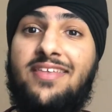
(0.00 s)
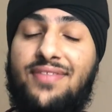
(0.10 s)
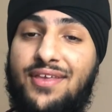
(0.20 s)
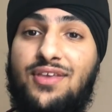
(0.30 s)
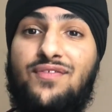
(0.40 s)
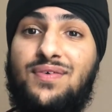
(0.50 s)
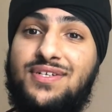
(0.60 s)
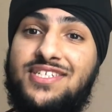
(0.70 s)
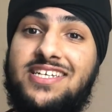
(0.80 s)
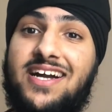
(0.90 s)
thank you for
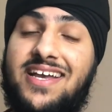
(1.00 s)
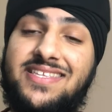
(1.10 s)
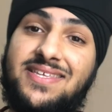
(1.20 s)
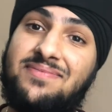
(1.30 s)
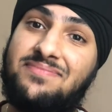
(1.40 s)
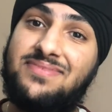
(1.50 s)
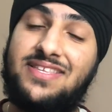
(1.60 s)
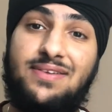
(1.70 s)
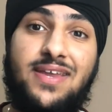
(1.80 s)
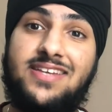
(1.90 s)
watching guys
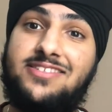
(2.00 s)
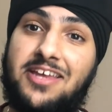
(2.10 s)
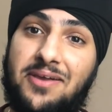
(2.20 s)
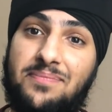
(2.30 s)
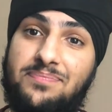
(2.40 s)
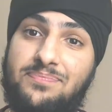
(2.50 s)
see you next time